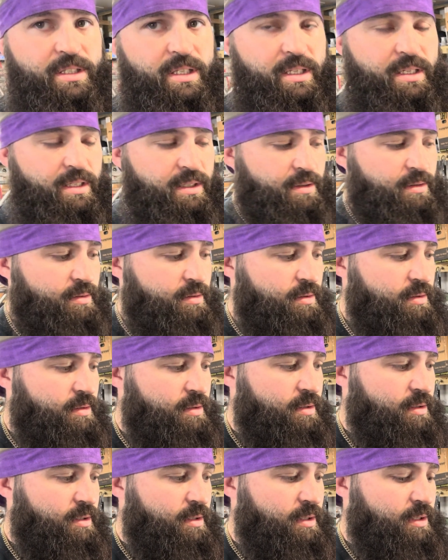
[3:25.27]
that deal
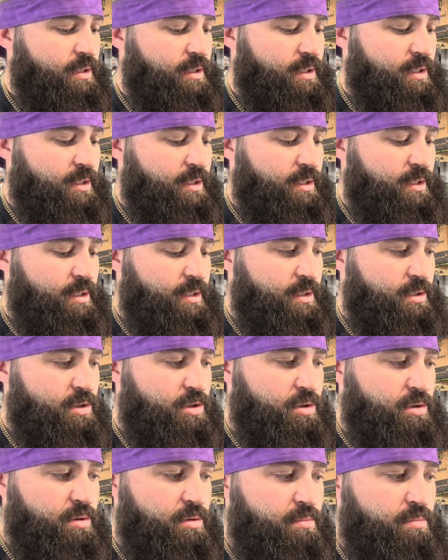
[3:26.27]
and
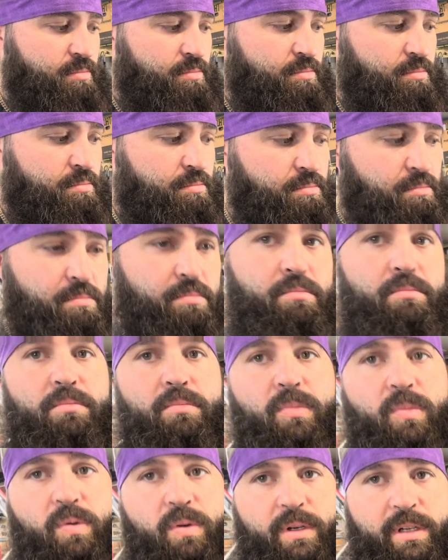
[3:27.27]
should
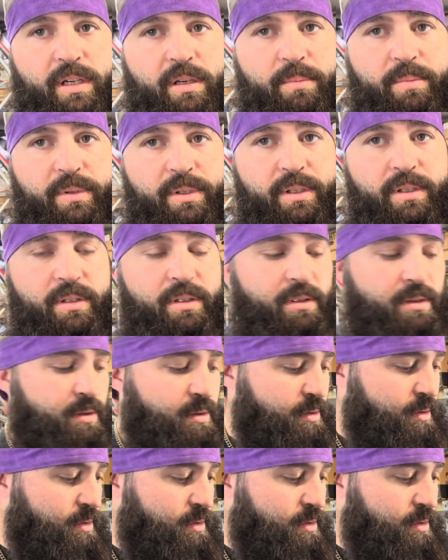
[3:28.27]
work out pretty good.